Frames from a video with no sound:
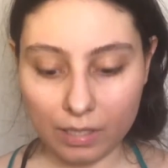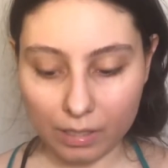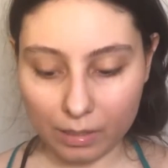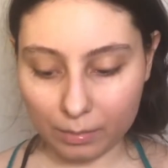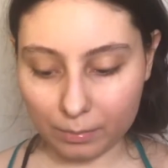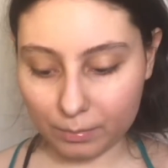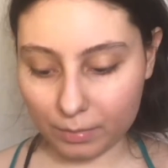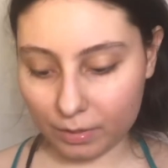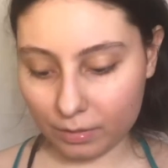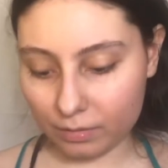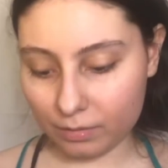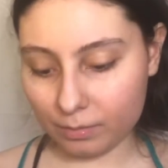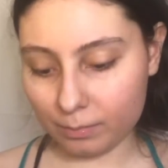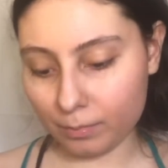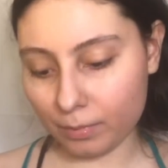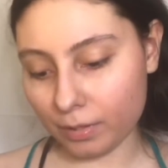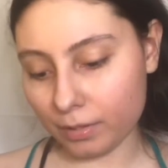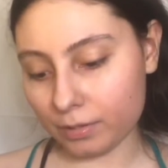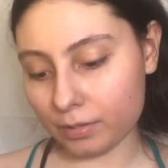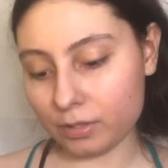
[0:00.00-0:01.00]
I'm gonna
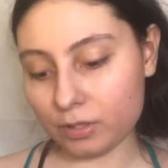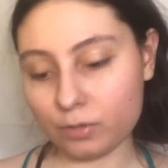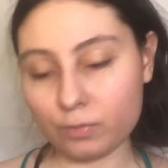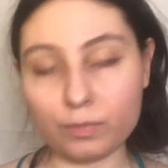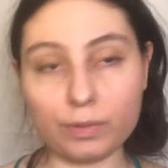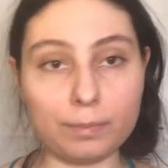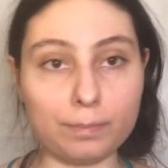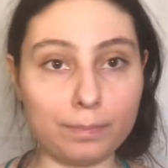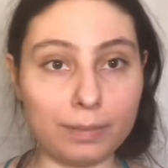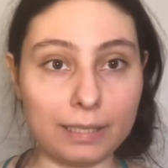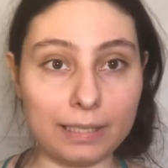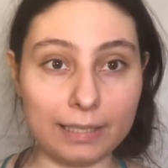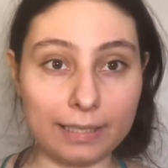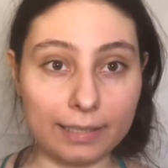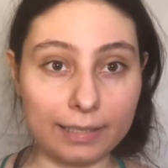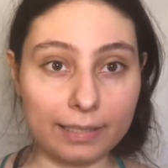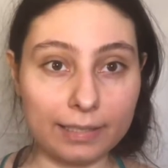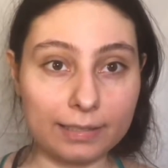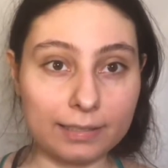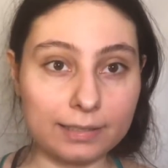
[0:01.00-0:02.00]
unbox
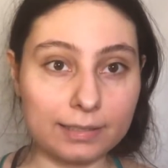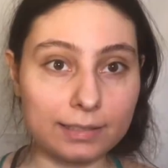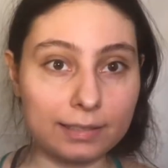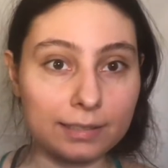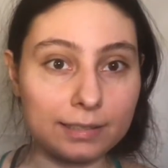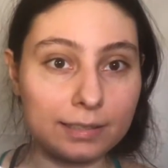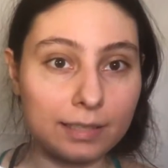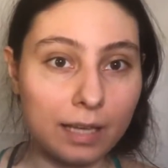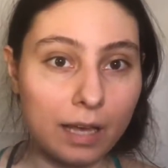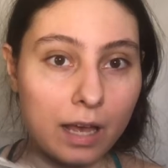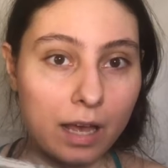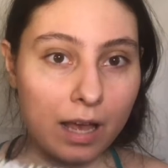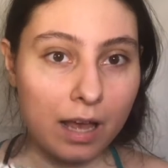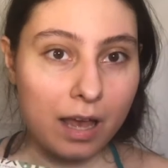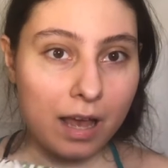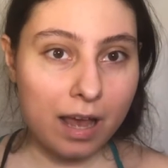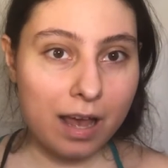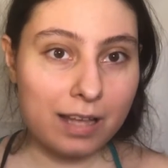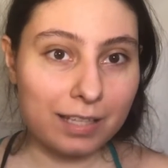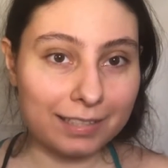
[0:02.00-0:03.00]
Replenix
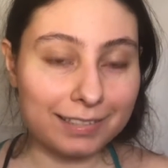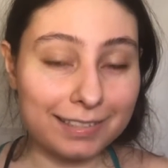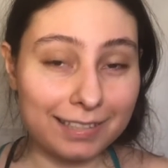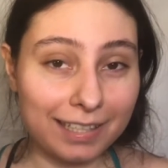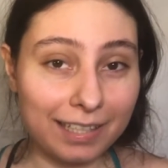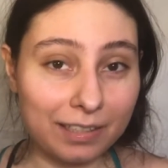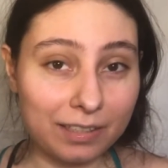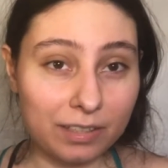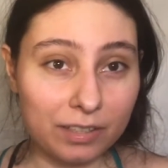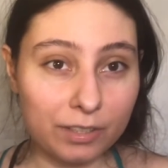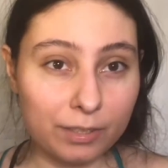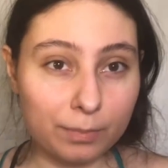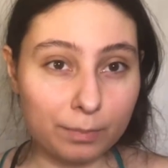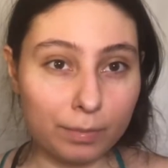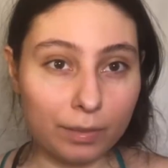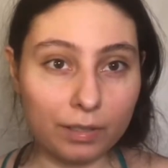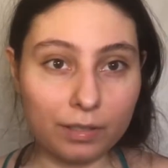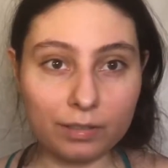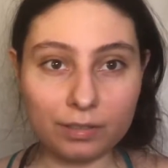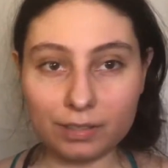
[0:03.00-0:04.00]
skincare
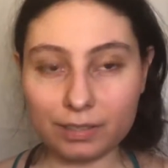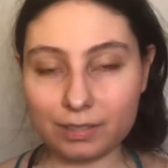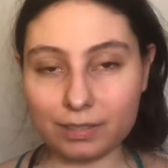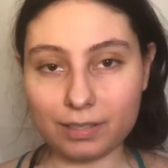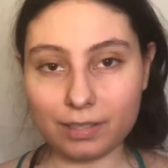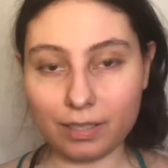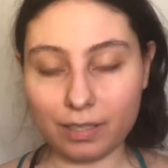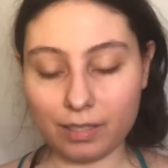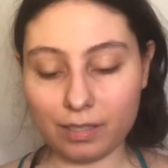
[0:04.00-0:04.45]
box.